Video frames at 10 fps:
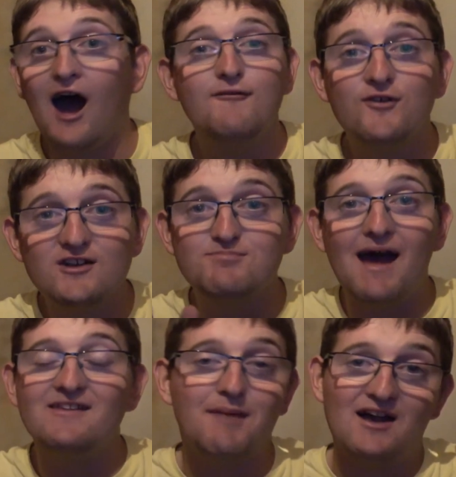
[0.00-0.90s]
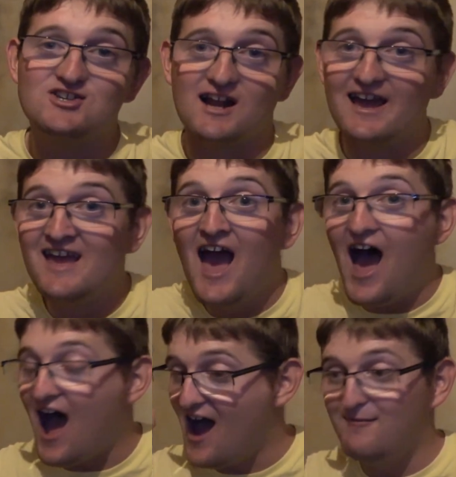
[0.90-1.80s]
I first met them actually
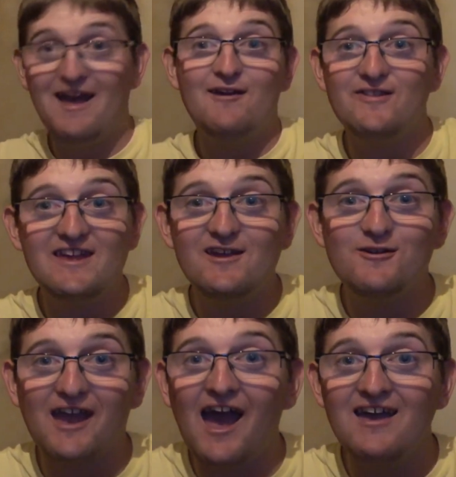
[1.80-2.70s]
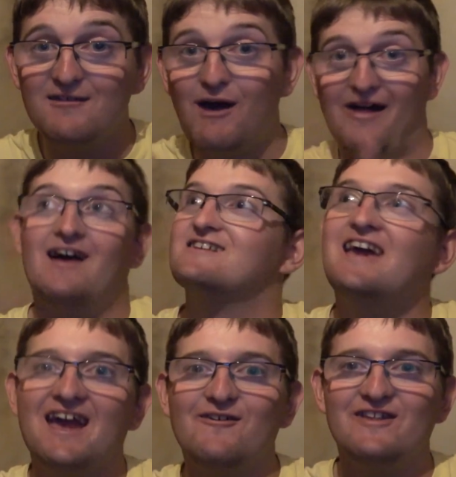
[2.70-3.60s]
um, here in the UK. Well, I say
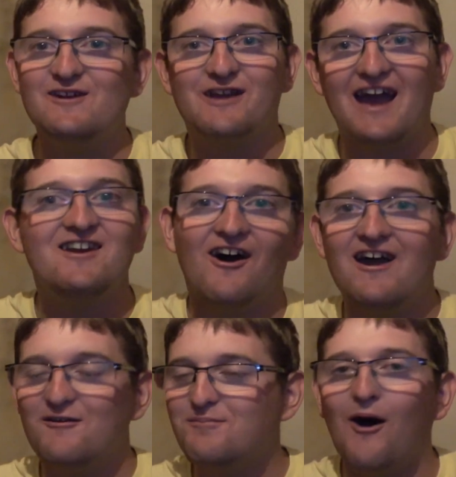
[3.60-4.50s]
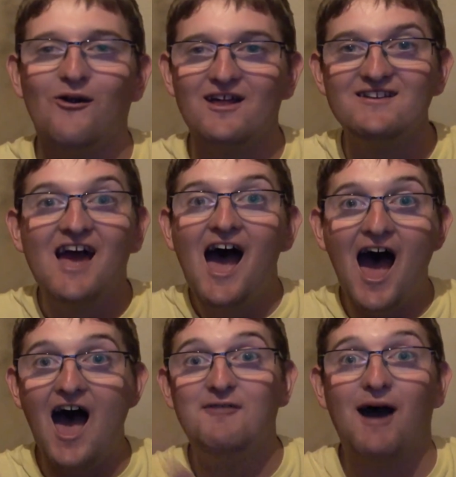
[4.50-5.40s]
here in the UK, not here in Poland,
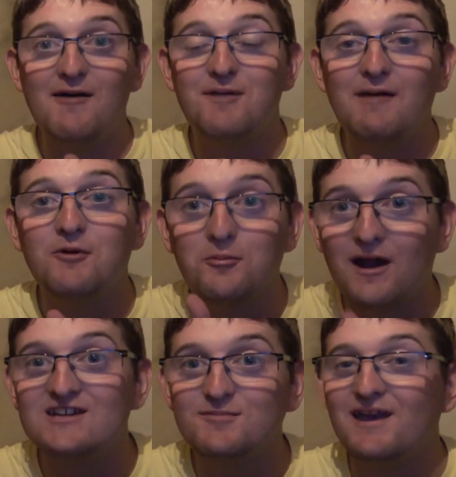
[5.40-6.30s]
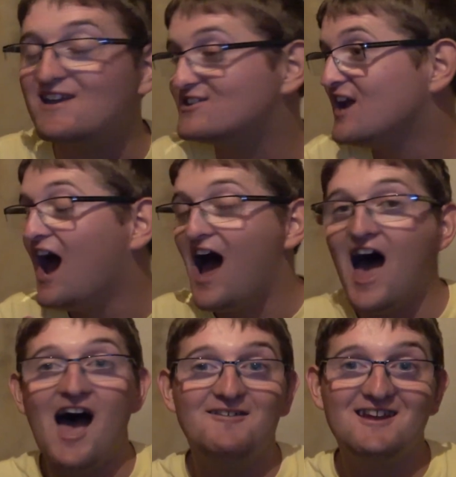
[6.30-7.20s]
um, at Blackpool Pleasure Beach.
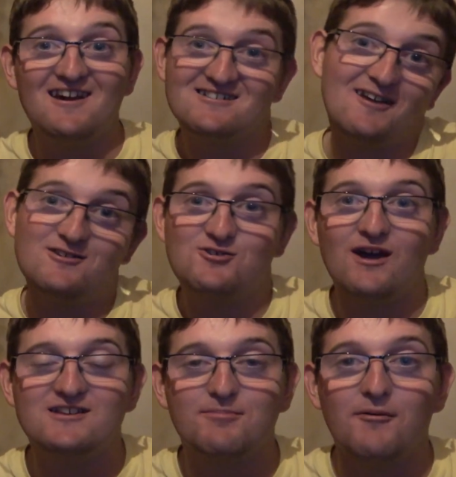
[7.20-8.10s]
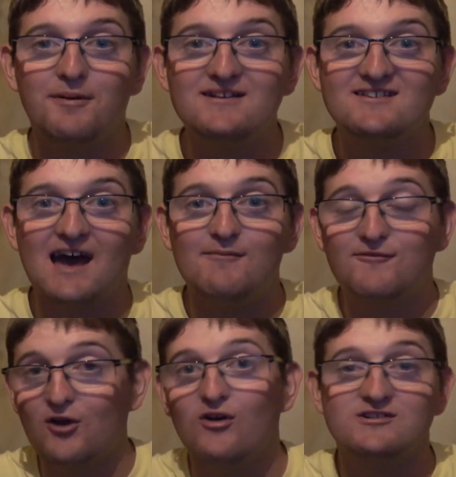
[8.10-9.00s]
Uh, you know, so it was great to bump into them,
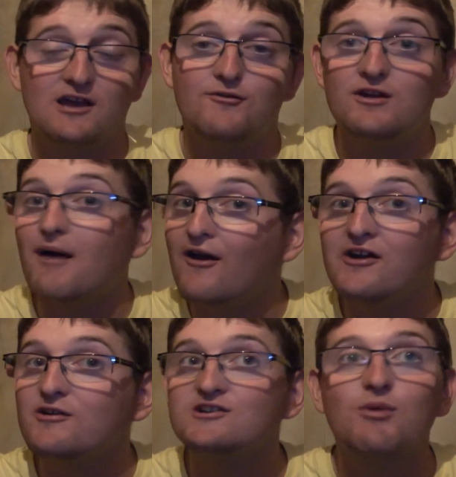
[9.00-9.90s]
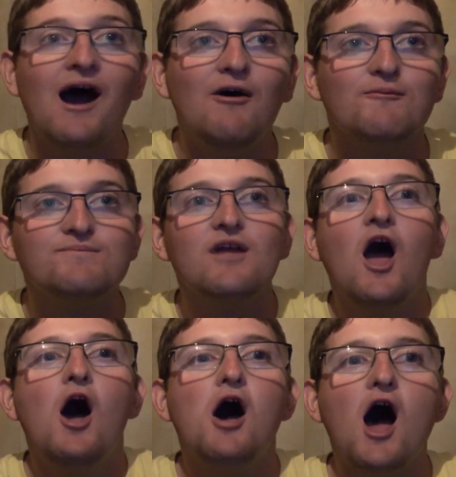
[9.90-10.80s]
of course, over in America as well.
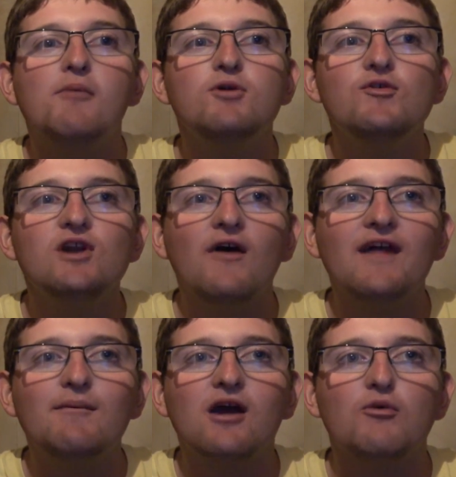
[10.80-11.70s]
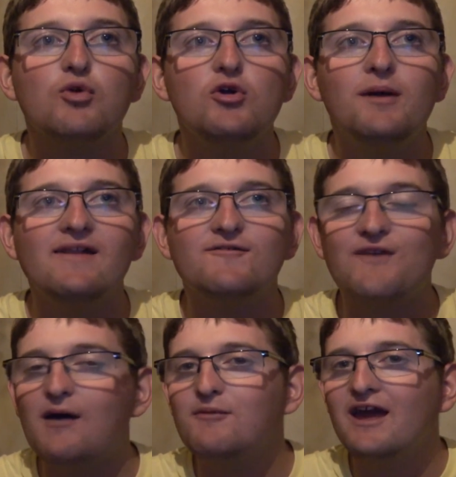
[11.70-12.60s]
Uh, moving on then, we've got Ruby and the
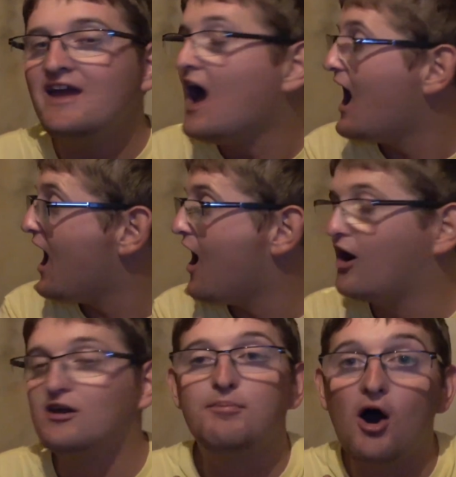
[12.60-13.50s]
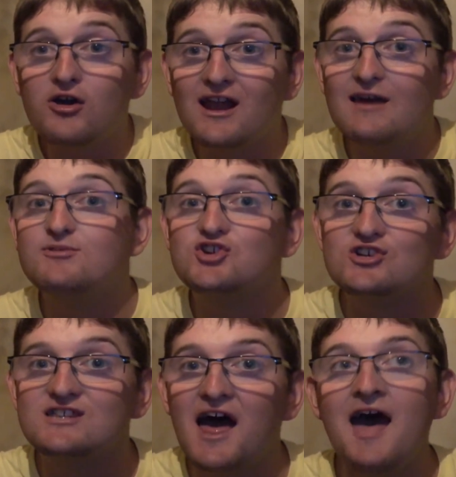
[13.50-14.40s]
Family uh, on Apocalypse
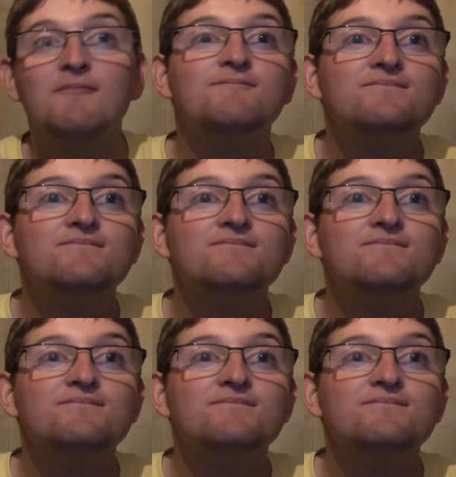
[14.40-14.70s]
just there.